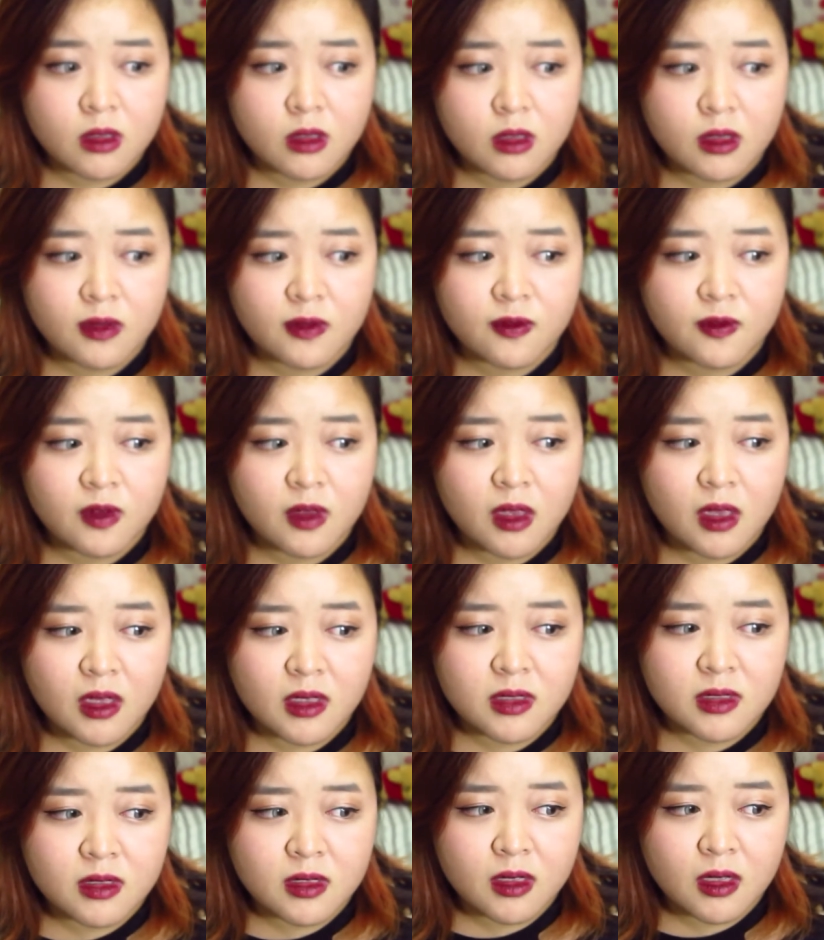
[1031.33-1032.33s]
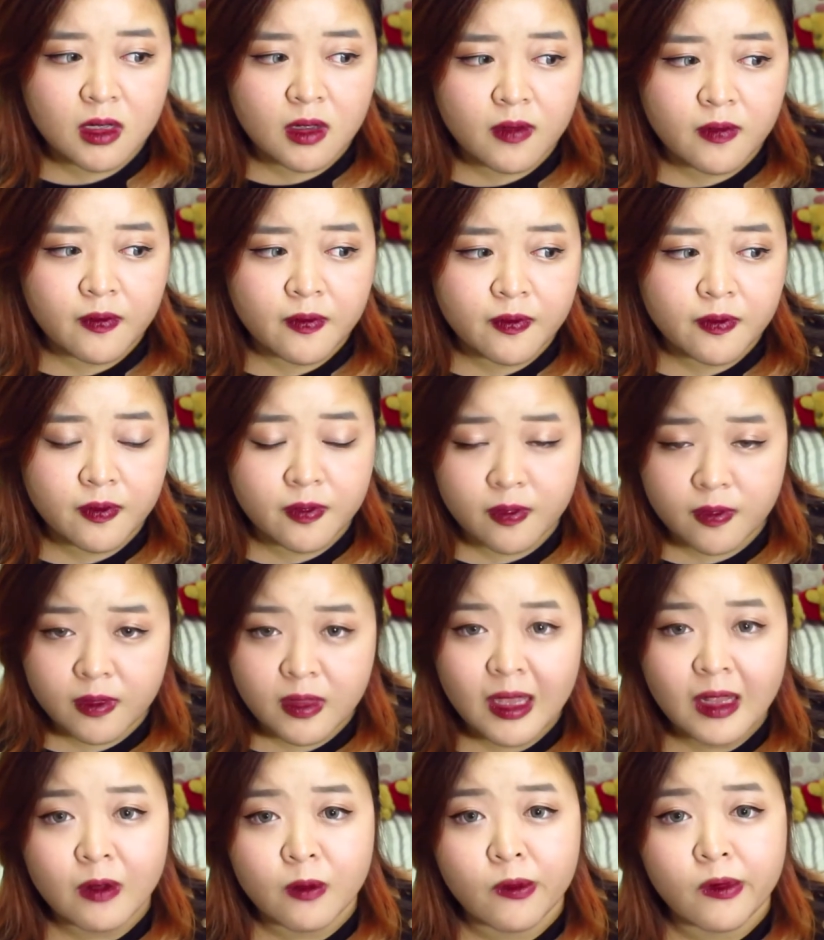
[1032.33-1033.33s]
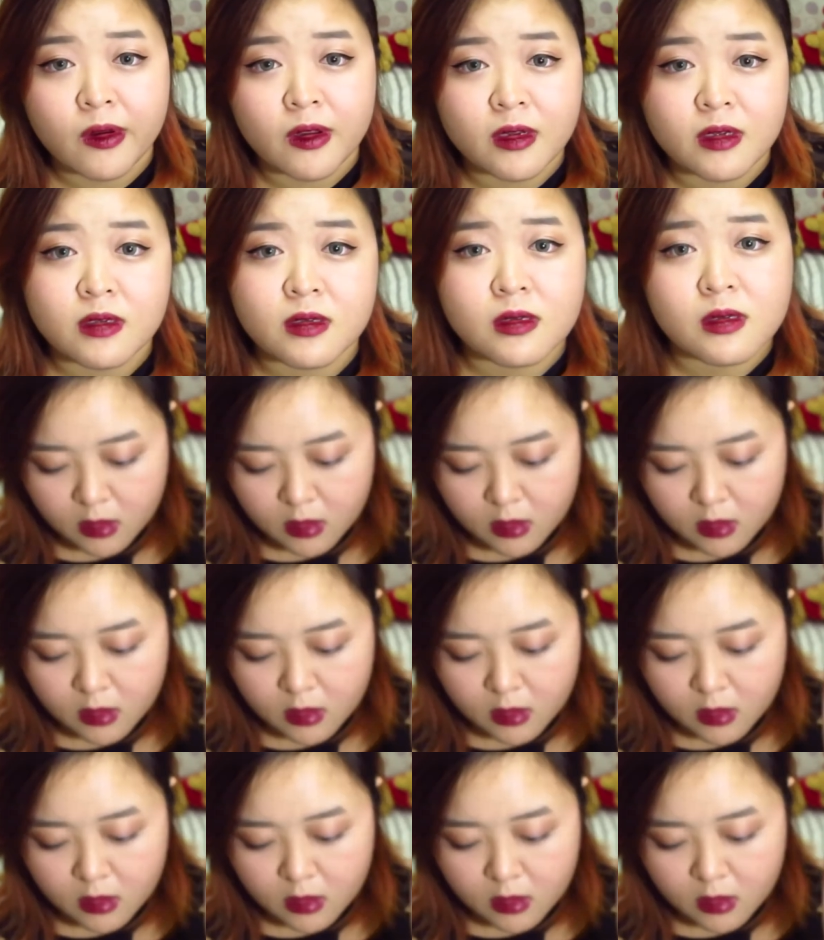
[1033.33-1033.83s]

If yes, then that one.